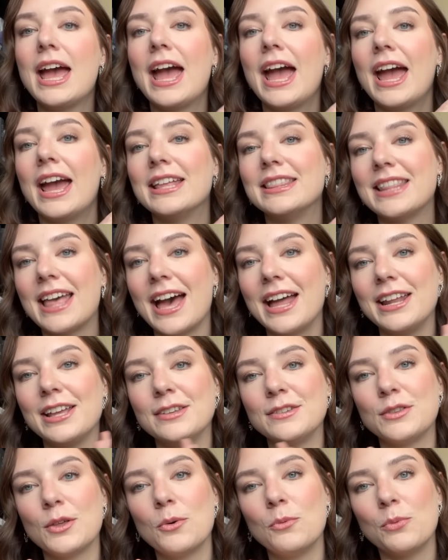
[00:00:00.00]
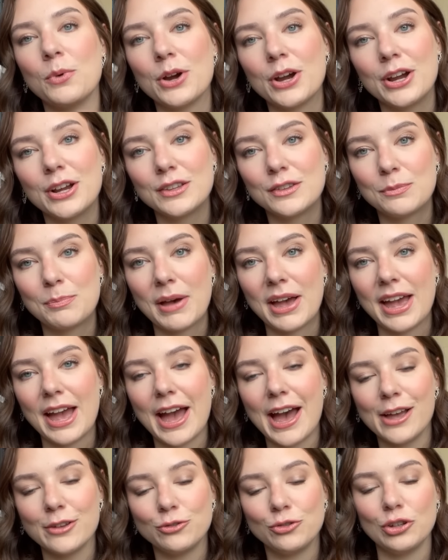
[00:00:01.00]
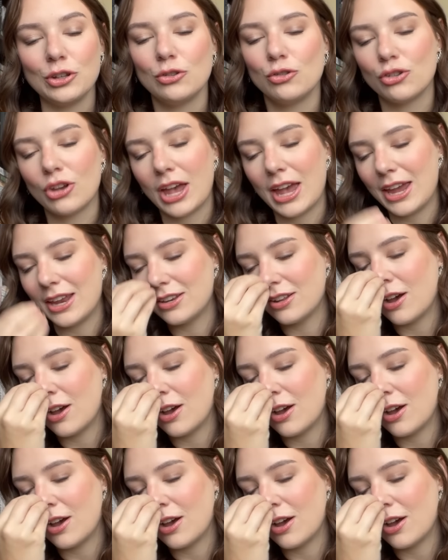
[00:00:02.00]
And that is The Words by Ashley Jade.